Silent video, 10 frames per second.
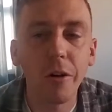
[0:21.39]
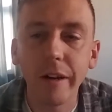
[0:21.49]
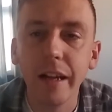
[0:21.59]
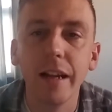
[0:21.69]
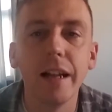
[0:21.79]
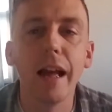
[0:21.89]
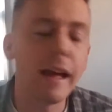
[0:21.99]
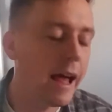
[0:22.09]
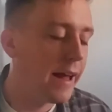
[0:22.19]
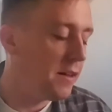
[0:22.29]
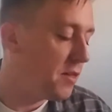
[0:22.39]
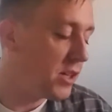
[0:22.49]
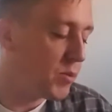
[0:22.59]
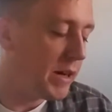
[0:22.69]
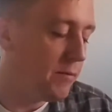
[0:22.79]
Owen, and
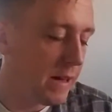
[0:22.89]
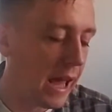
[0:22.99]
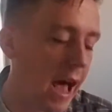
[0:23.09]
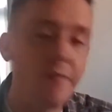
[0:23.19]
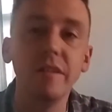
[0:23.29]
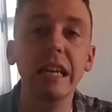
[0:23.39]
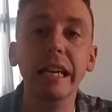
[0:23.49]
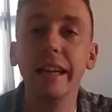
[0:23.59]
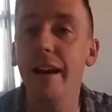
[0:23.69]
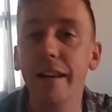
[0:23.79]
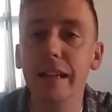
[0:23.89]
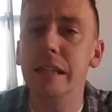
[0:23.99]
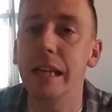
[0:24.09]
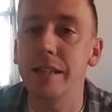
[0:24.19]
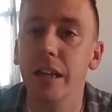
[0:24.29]
this week we have the Kennedy
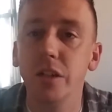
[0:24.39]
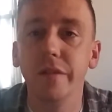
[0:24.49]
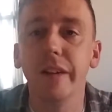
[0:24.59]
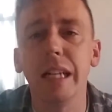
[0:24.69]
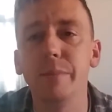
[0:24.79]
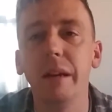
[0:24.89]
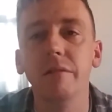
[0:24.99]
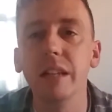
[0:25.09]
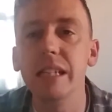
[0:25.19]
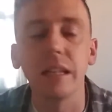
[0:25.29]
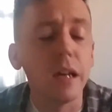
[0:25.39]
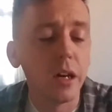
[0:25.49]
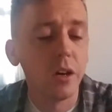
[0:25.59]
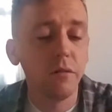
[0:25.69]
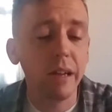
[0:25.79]
assassination files being released,
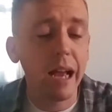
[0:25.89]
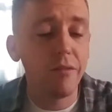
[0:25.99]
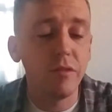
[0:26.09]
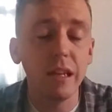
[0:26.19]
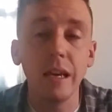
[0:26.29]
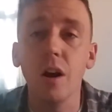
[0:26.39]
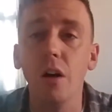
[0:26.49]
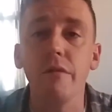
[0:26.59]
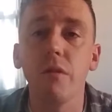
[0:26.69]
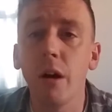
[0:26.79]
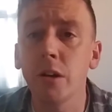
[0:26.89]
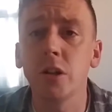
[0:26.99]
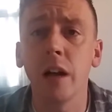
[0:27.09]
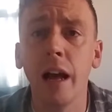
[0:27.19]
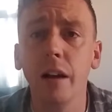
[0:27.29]
we have the
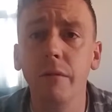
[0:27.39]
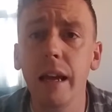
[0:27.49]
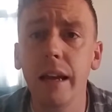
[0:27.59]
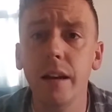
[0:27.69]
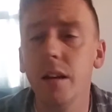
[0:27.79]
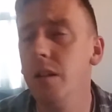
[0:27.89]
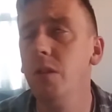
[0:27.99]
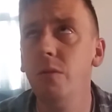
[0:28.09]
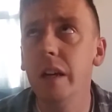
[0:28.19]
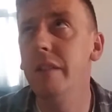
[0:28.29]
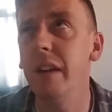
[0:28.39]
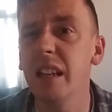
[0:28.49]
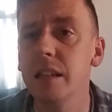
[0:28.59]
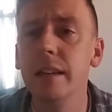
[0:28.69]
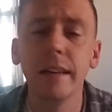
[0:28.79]
Overwatch Halloween loot
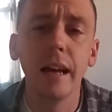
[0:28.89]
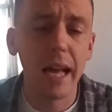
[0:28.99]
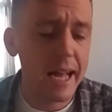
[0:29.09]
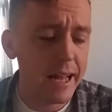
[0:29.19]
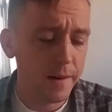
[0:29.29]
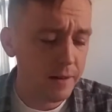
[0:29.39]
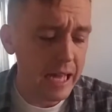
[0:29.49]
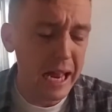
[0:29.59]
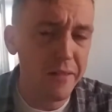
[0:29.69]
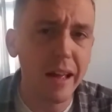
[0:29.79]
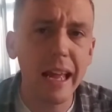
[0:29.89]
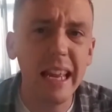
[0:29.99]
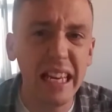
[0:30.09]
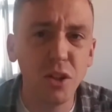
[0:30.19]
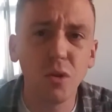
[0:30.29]
event, and we have
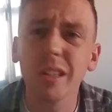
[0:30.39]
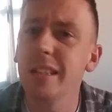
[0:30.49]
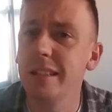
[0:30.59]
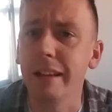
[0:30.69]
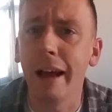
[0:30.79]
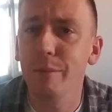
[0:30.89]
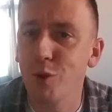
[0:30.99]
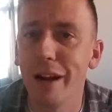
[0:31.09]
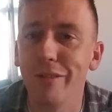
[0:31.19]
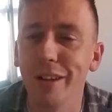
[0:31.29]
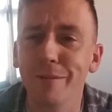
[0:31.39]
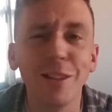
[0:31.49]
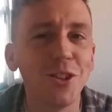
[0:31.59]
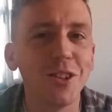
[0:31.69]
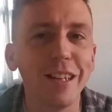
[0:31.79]
a drunk time traveler,
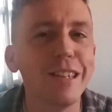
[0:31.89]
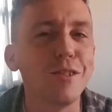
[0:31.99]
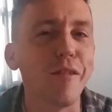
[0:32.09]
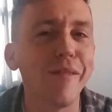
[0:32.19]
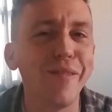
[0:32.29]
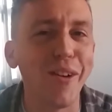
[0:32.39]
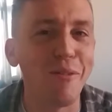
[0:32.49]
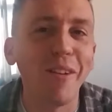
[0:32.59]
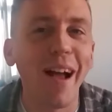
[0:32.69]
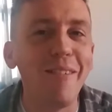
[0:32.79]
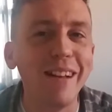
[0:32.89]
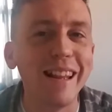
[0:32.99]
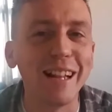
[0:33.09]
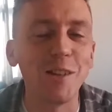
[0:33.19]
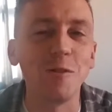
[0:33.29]
which is a fun one. I really
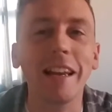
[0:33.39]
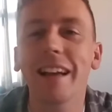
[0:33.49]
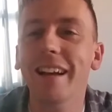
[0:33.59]
like this one.